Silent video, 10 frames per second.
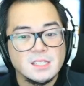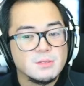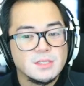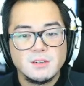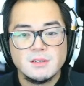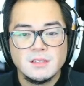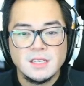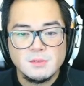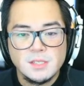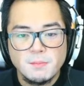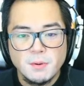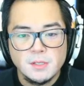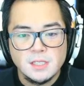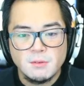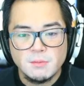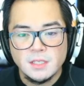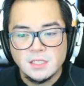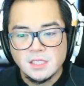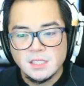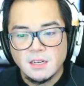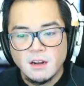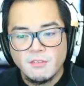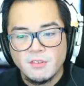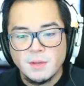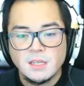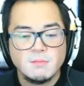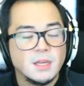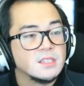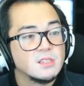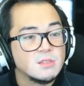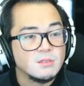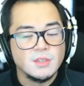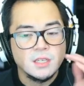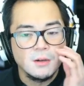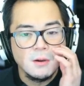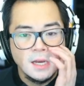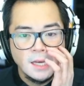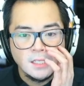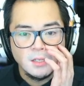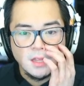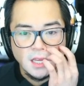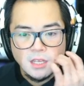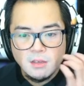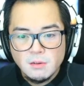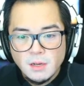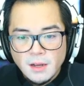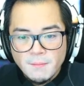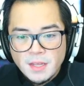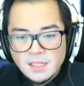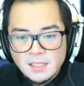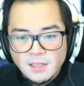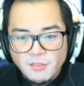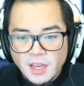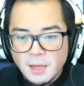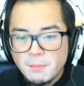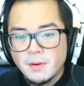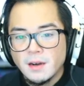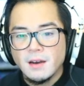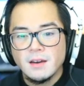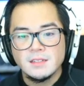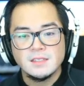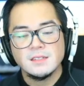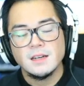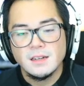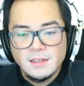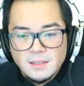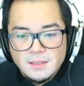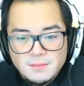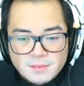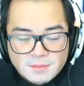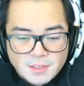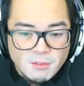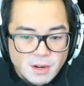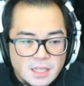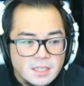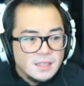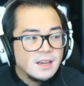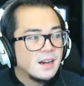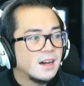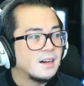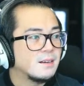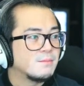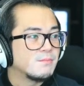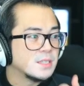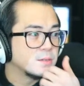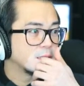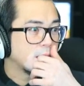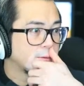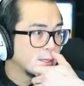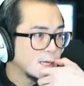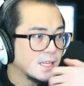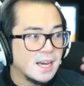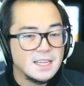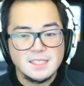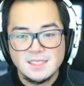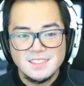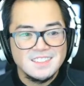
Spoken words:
was the post that really just set it off for me to make this YouTube video. So thank you, Sif Hip on Reddit. This was kind of like a last